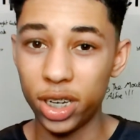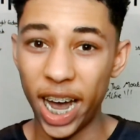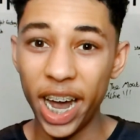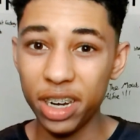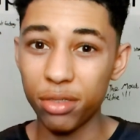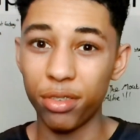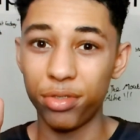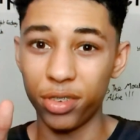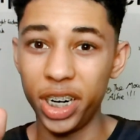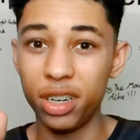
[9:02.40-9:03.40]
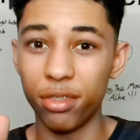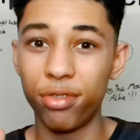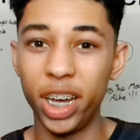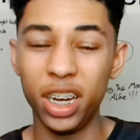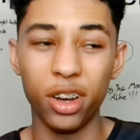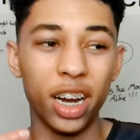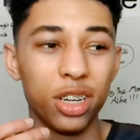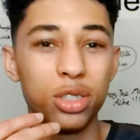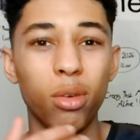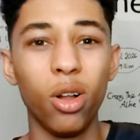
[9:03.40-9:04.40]
you're kind of afraid of failure, and
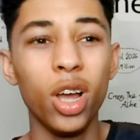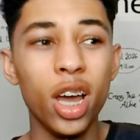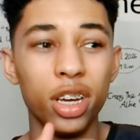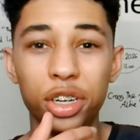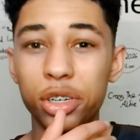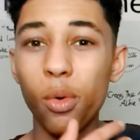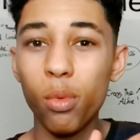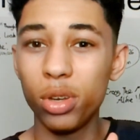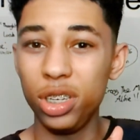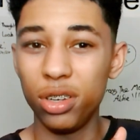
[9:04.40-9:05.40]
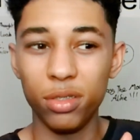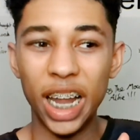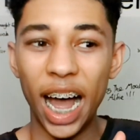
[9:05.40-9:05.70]
as well, you don't want